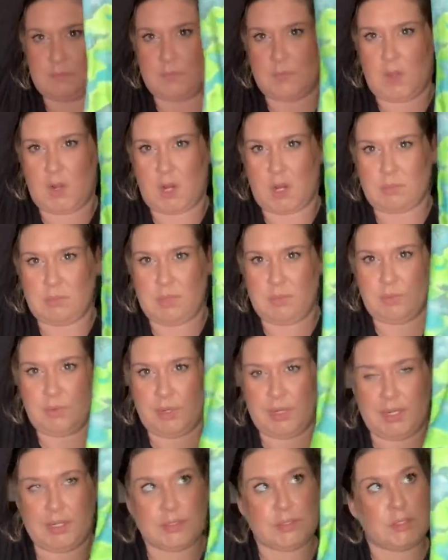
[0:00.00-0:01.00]
army
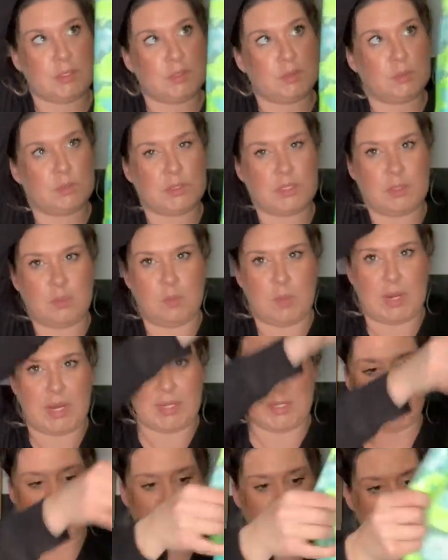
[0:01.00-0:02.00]
print, really
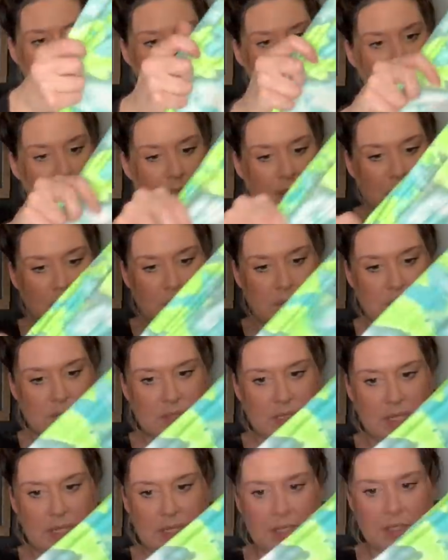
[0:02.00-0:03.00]
wild
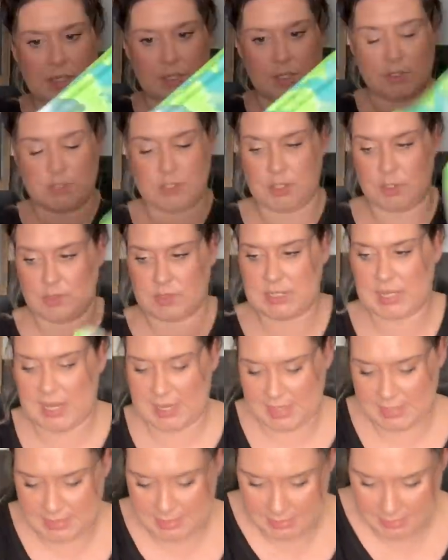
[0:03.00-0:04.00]
tank. There's no
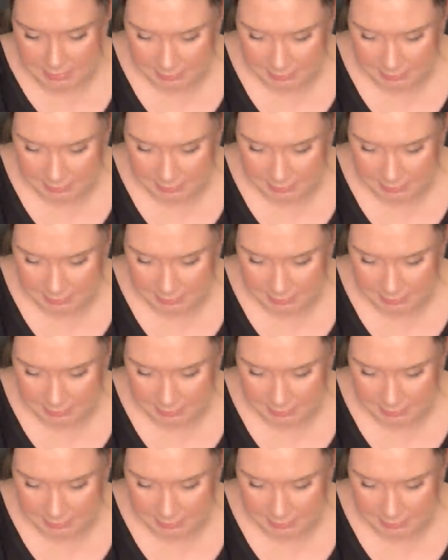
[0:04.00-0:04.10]
size.